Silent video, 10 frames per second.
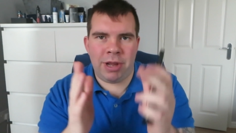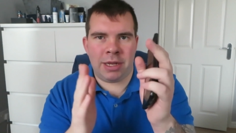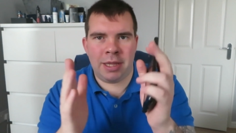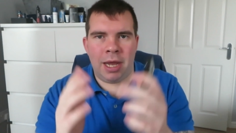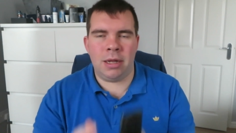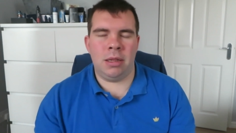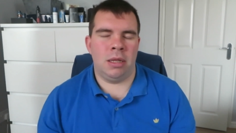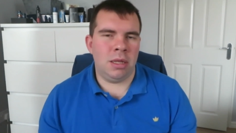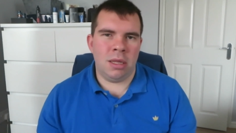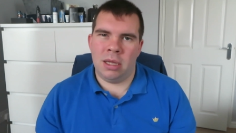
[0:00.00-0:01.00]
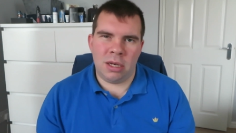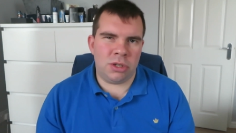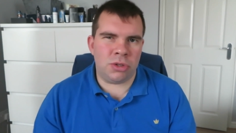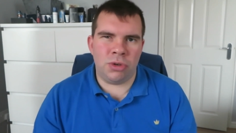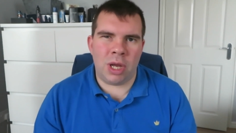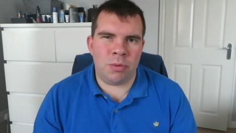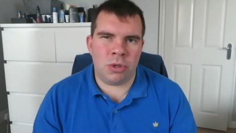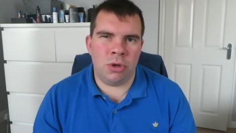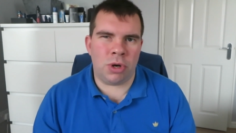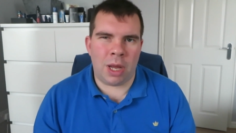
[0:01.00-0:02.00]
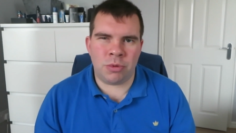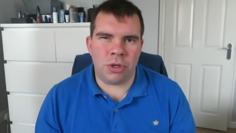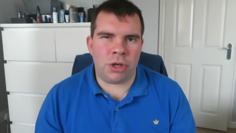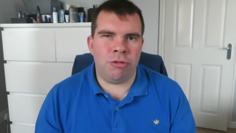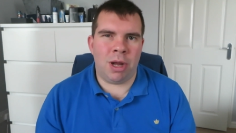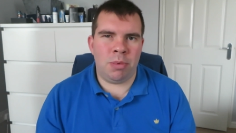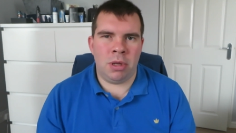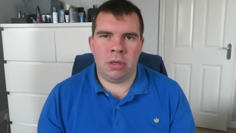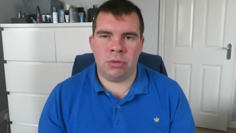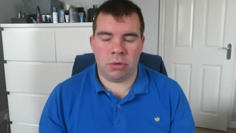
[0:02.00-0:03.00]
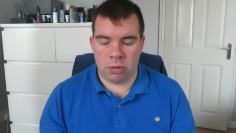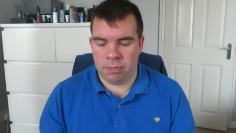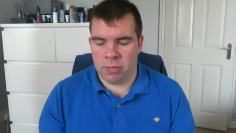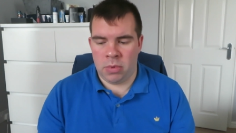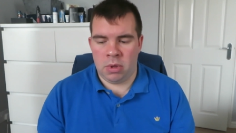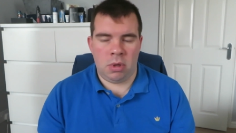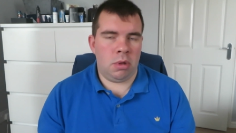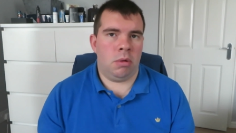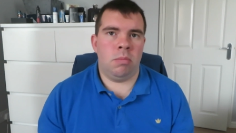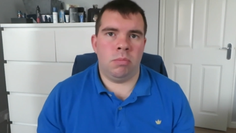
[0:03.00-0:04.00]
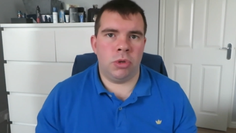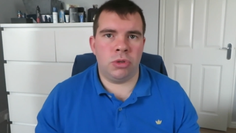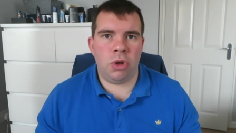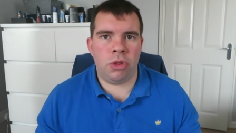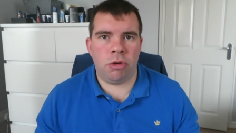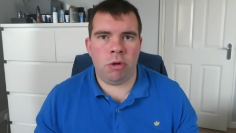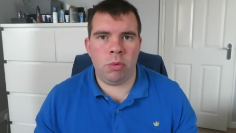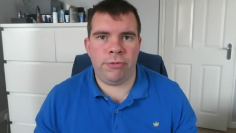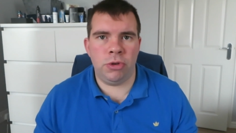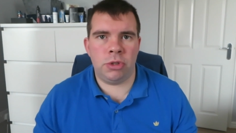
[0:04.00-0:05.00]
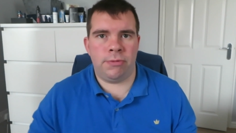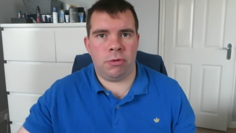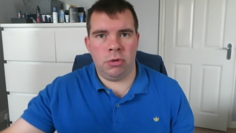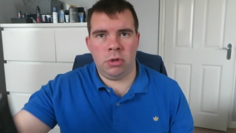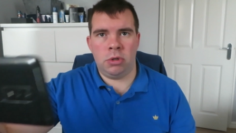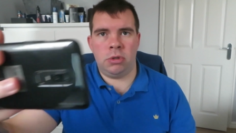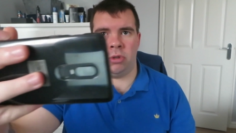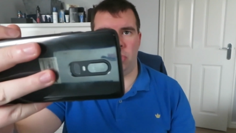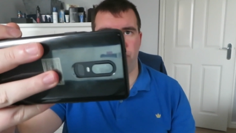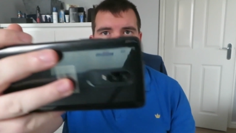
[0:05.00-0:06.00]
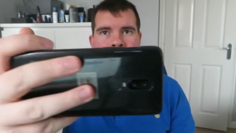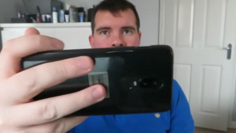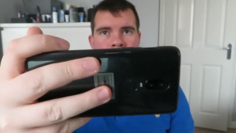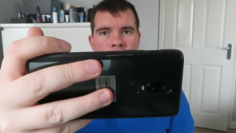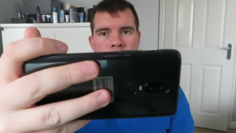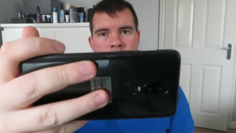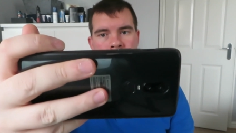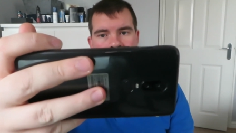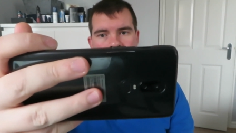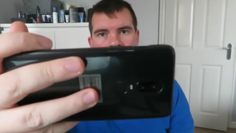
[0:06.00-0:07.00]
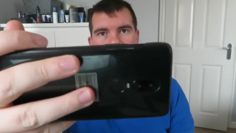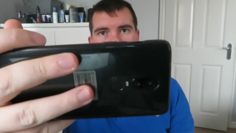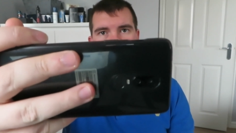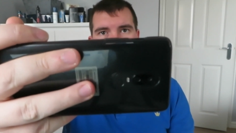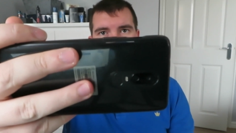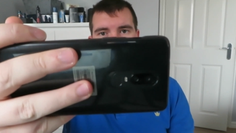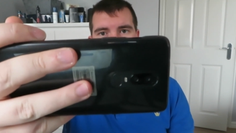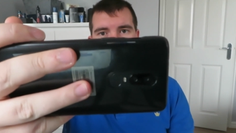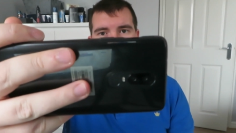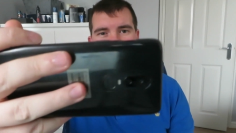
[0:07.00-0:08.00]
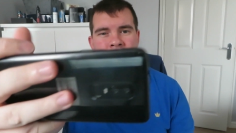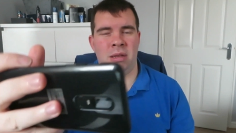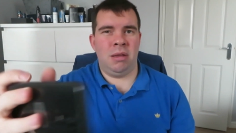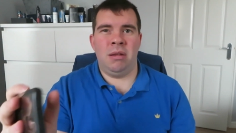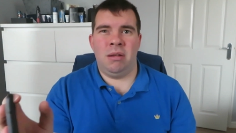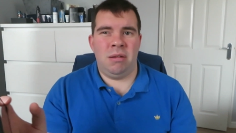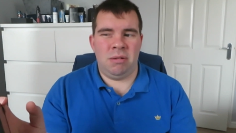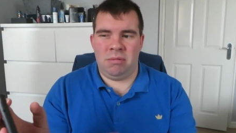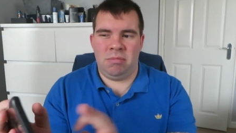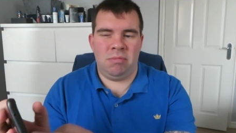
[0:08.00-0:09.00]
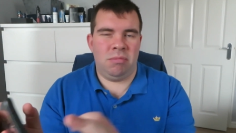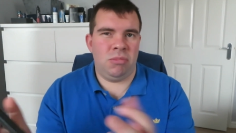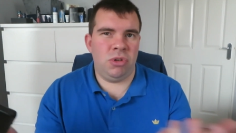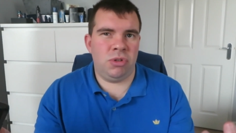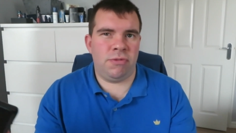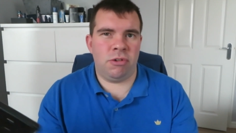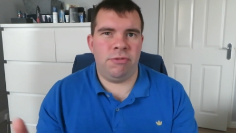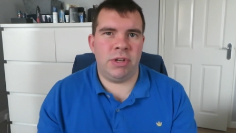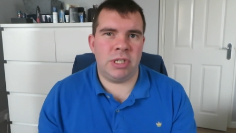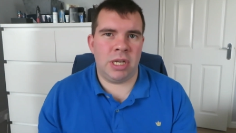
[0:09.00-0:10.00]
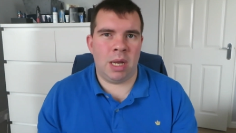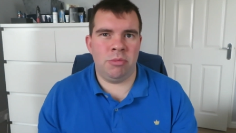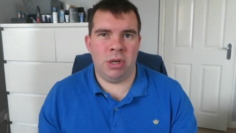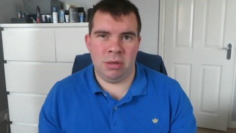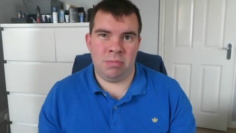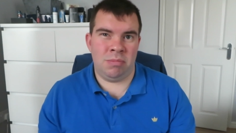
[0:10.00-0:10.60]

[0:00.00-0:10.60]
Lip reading: rectangle, and it's just going to look absolutely crap. So there's nothing wrong with using your phone. Just remember to hold it out in front of you like that. Use the front-facing camera.